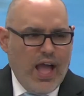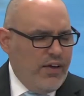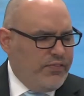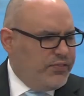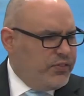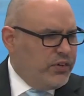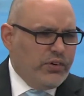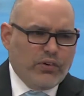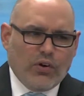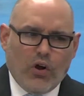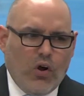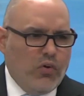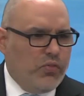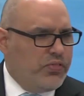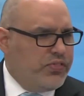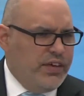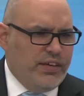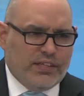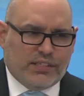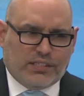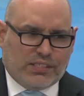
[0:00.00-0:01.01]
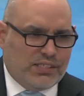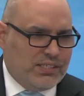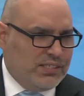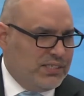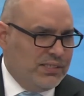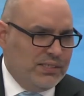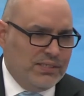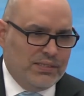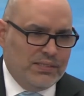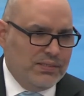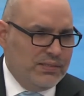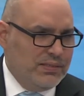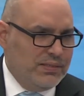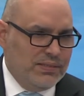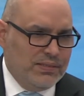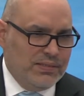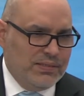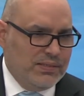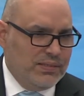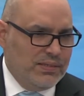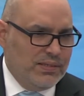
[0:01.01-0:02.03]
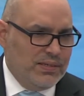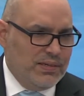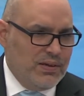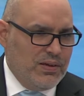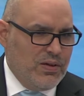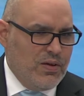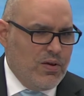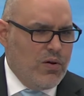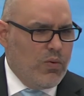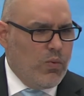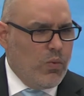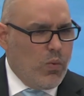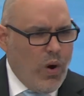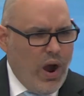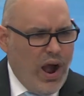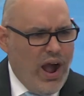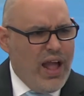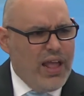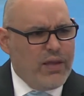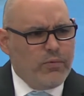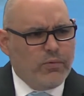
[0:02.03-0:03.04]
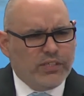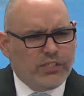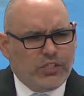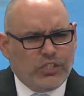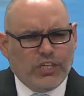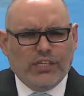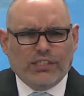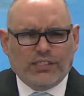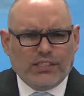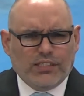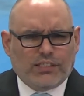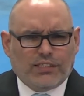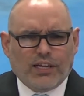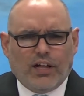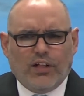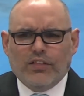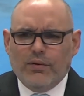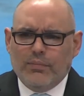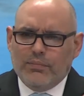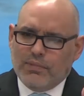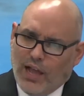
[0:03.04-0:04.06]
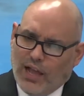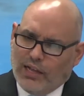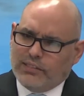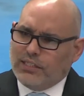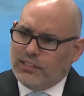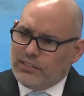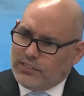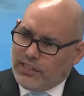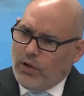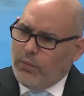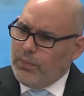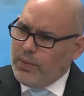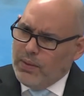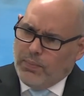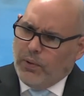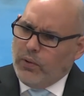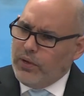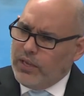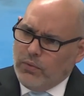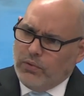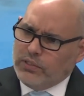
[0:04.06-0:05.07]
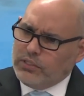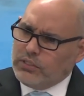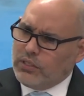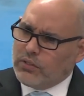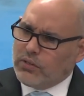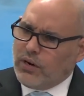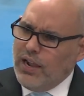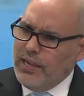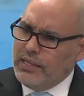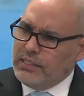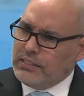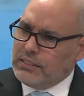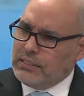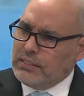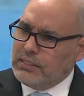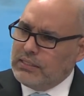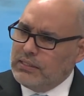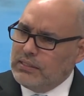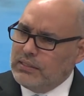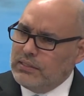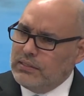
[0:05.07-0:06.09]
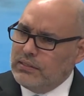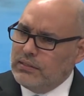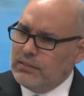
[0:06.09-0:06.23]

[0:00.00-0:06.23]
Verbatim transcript: After all this, why would Jesus tell them not to tell people he was the Christ?